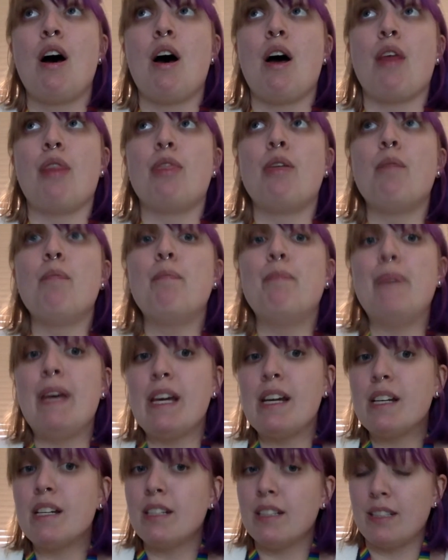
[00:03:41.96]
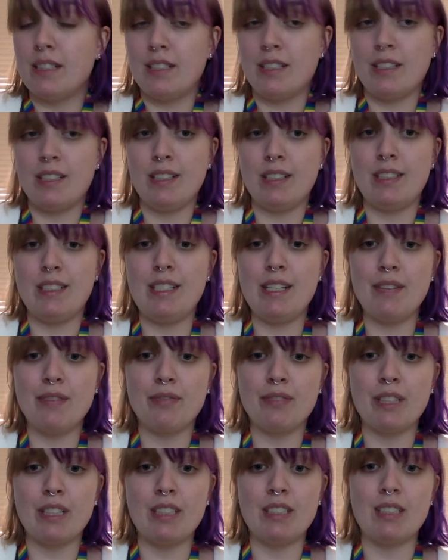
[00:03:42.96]
The big
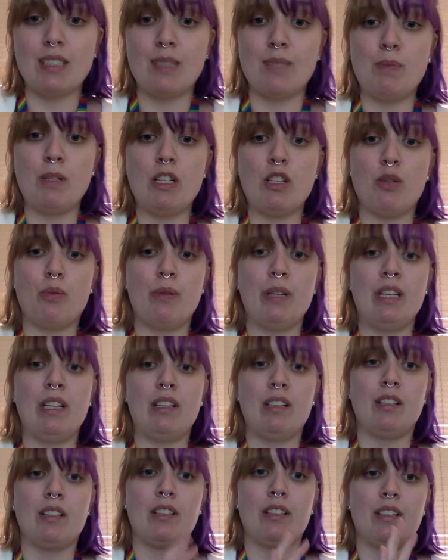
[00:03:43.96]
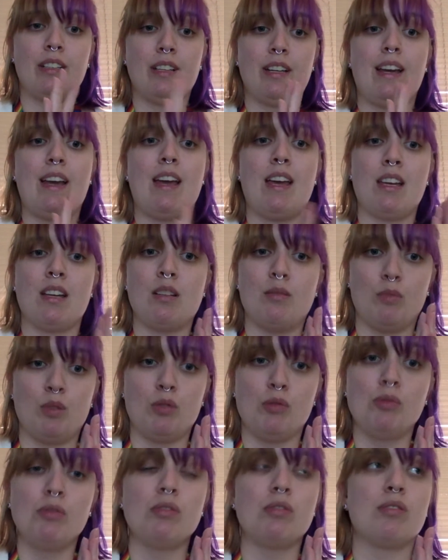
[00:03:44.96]
difference between
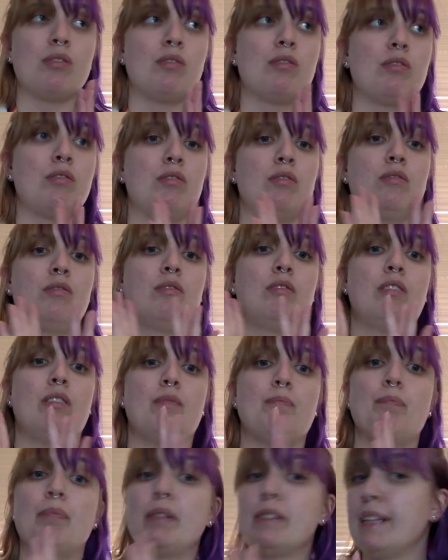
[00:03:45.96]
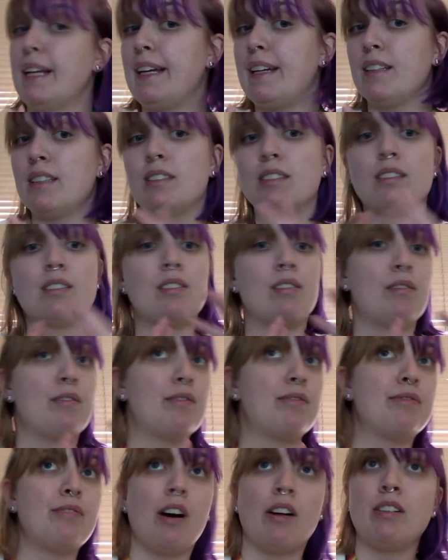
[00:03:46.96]
animals, plants,
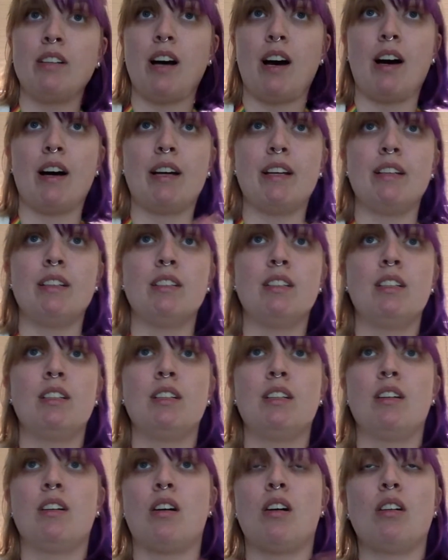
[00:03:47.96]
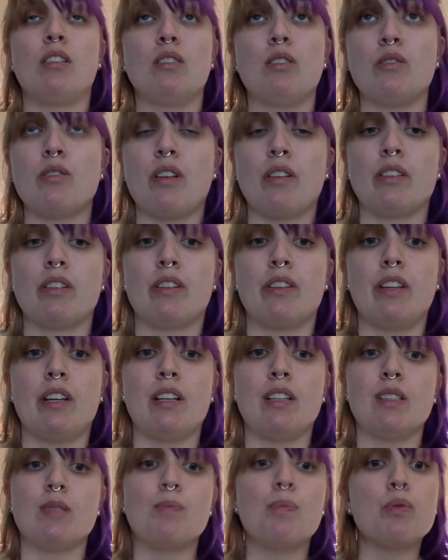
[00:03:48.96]
fungi, all those other
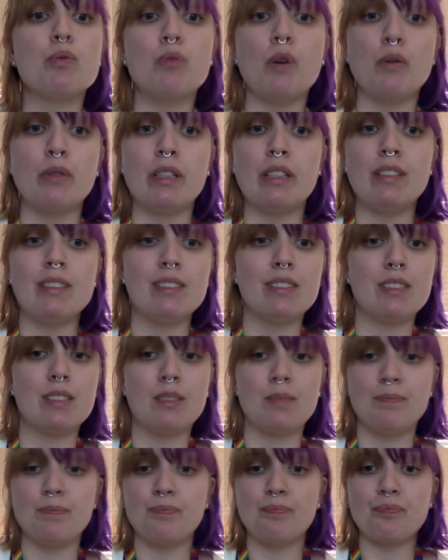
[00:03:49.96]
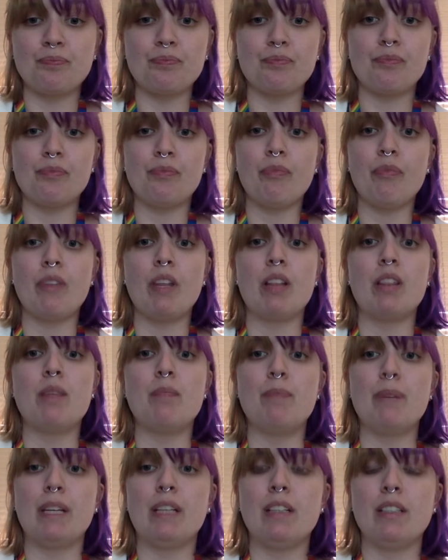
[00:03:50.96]
things, protists, the
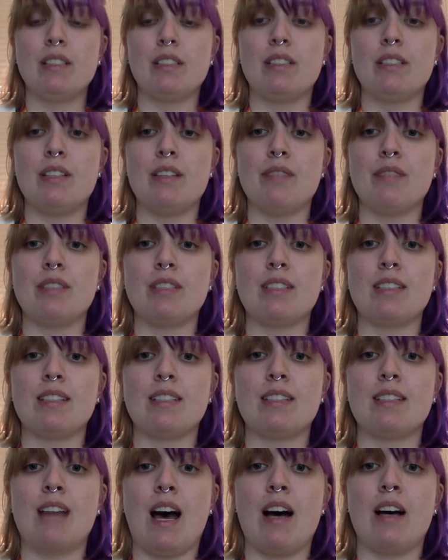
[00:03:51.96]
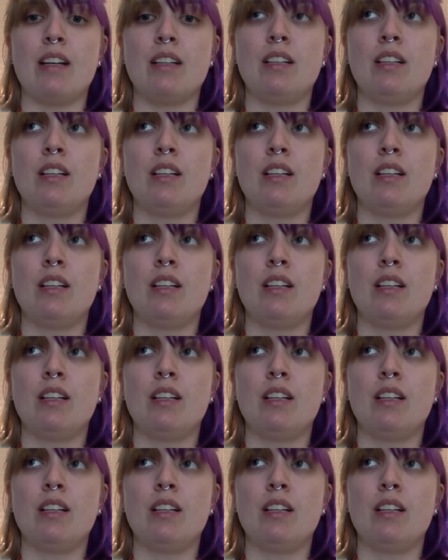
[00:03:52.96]
biggest difference is that